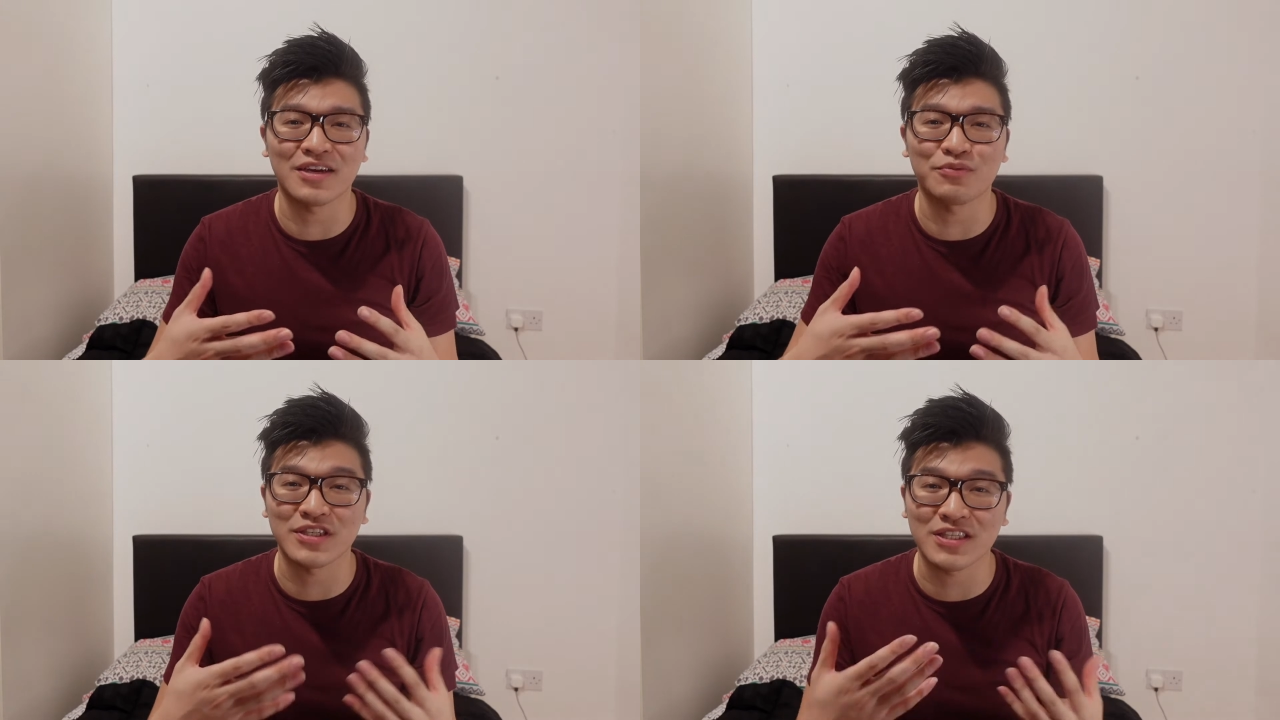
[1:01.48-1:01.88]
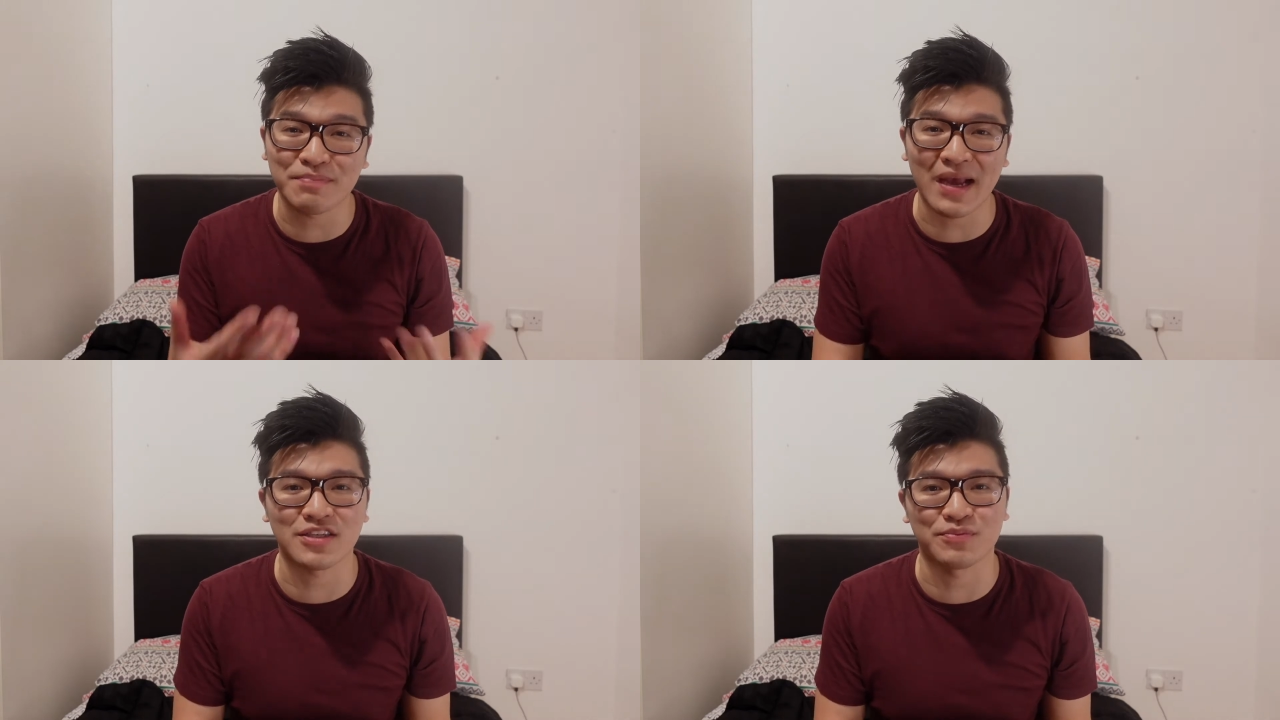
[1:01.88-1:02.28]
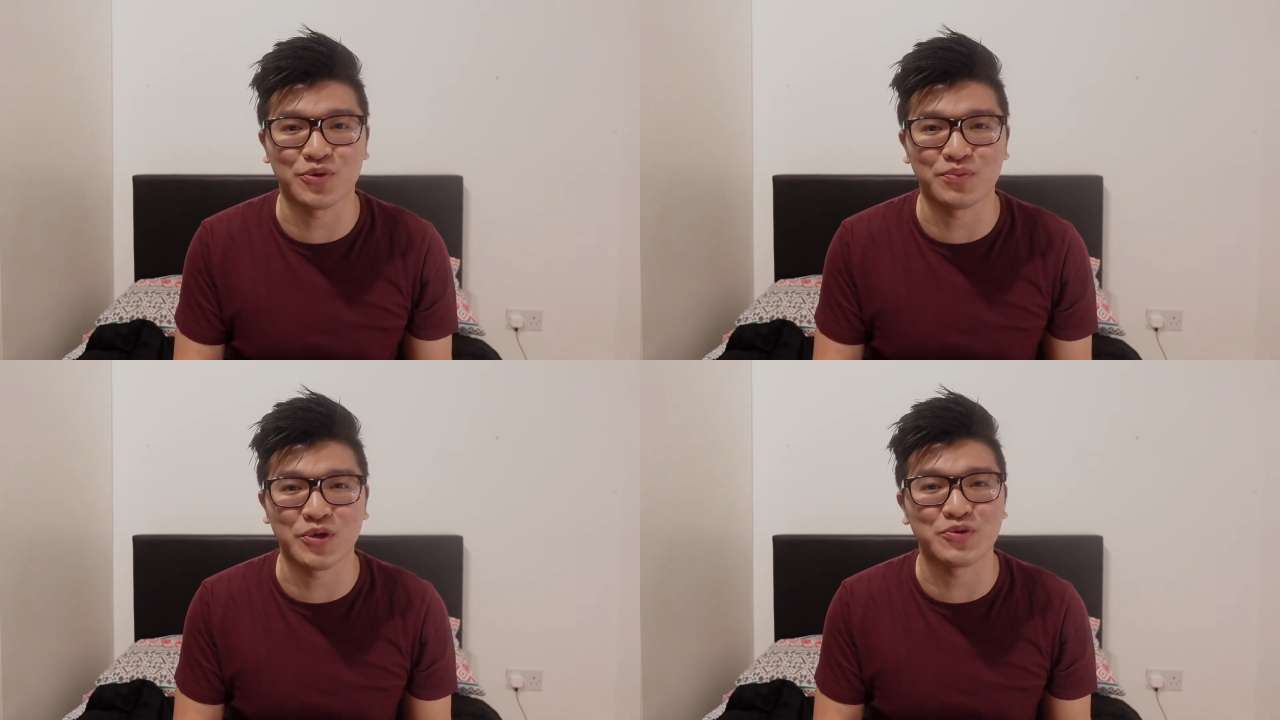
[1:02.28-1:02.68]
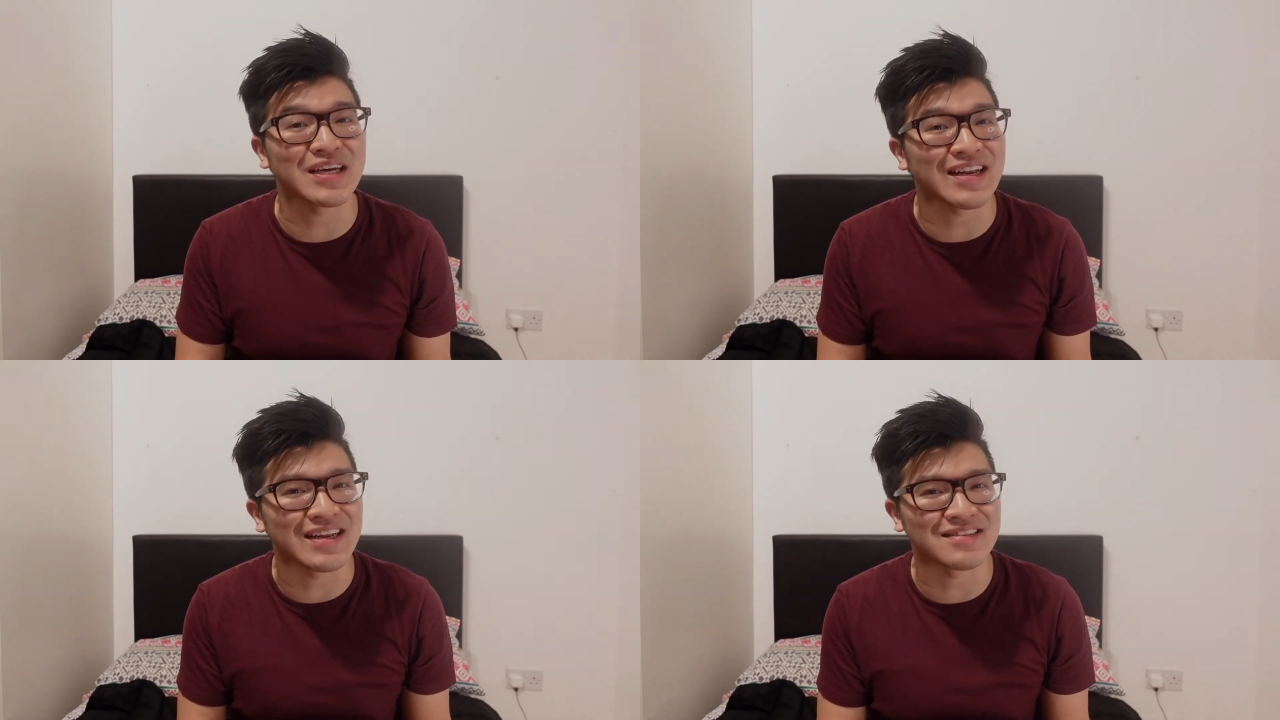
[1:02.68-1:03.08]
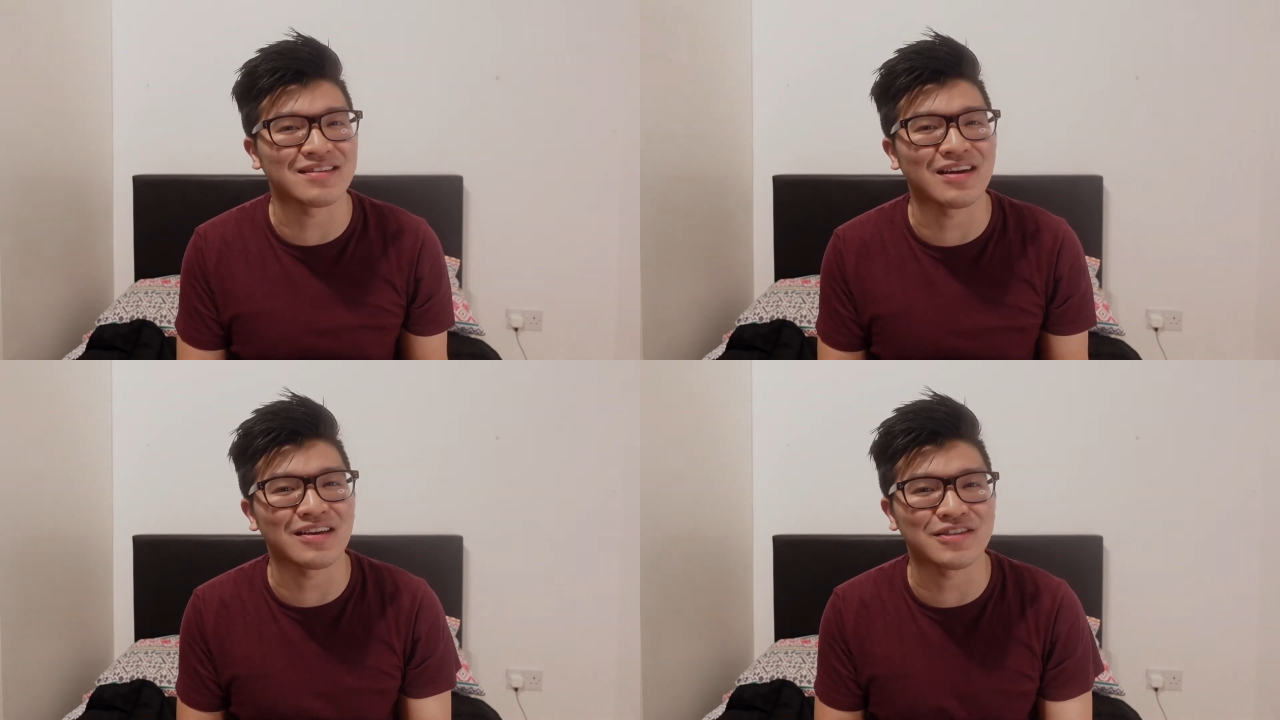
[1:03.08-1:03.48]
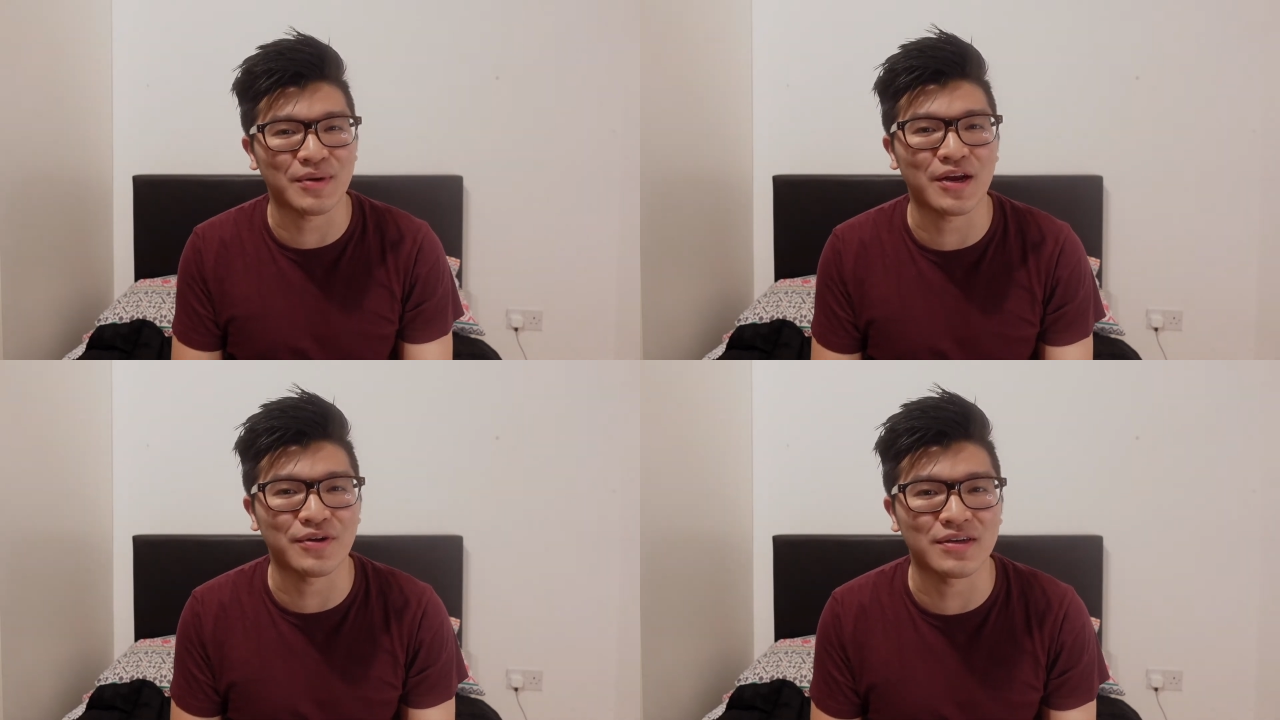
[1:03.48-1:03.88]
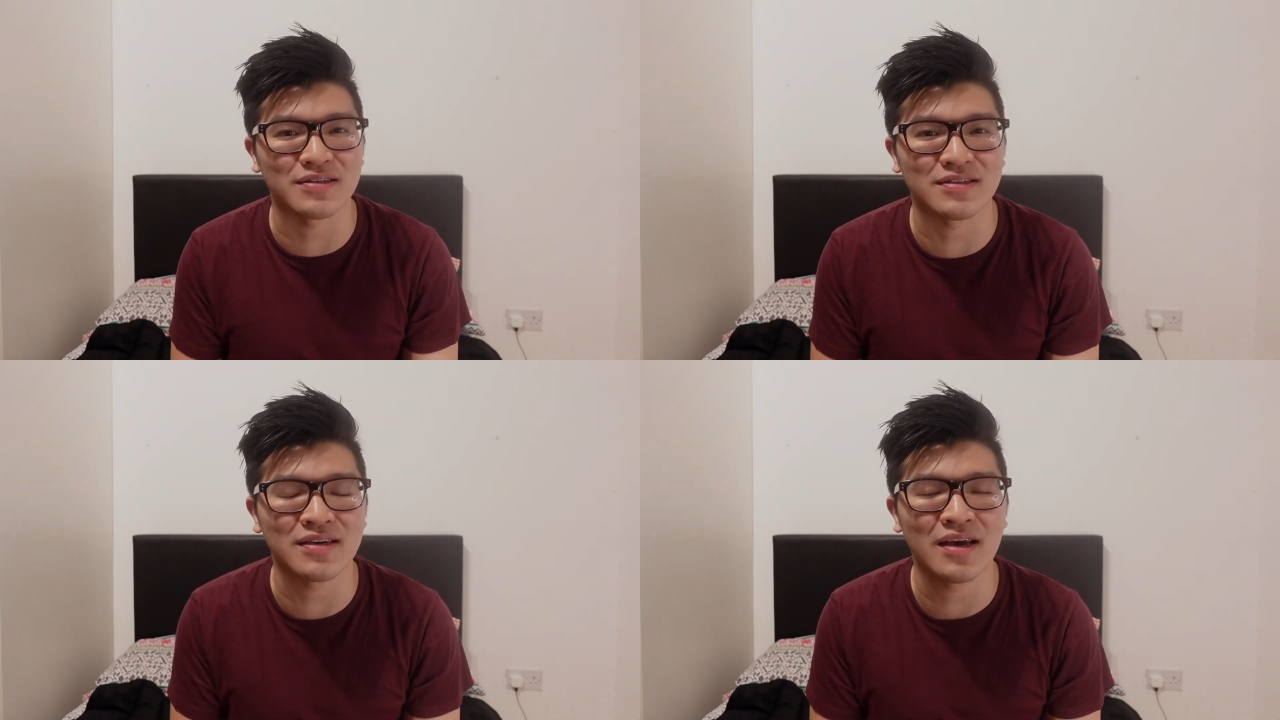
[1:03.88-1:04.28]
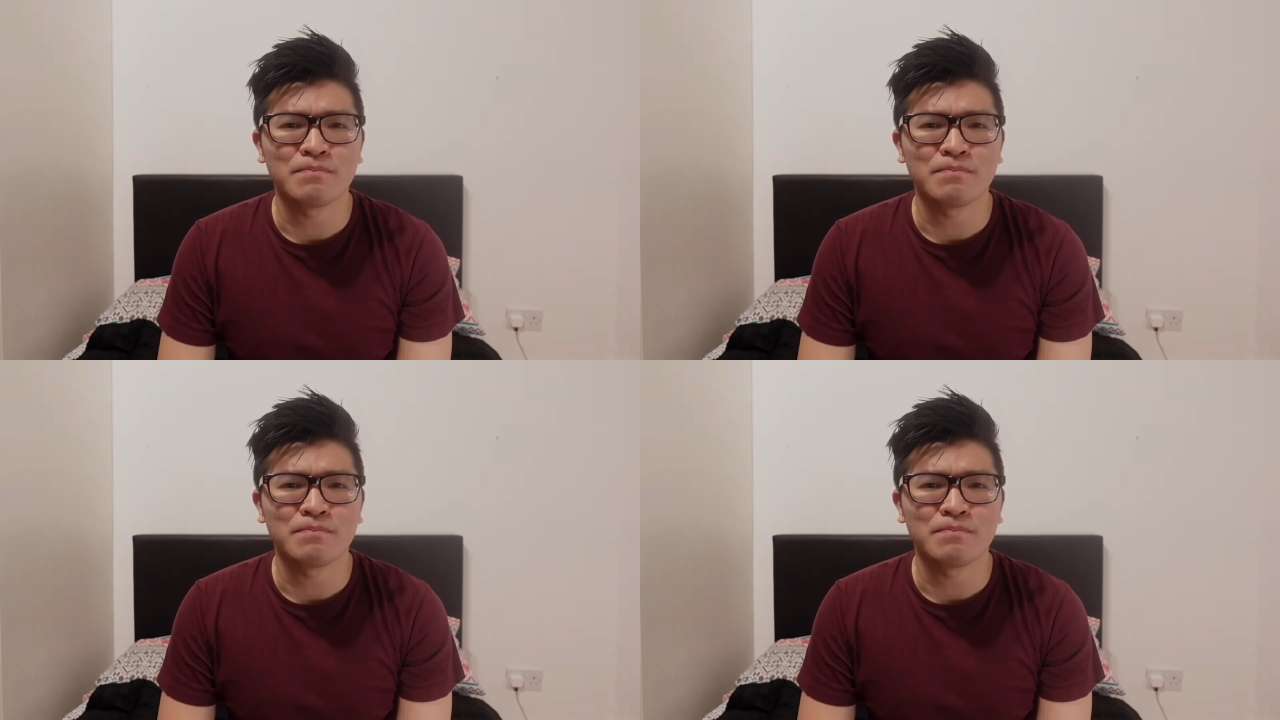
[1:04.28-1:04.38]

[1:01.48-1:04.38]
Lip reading: a respectable music listening experience.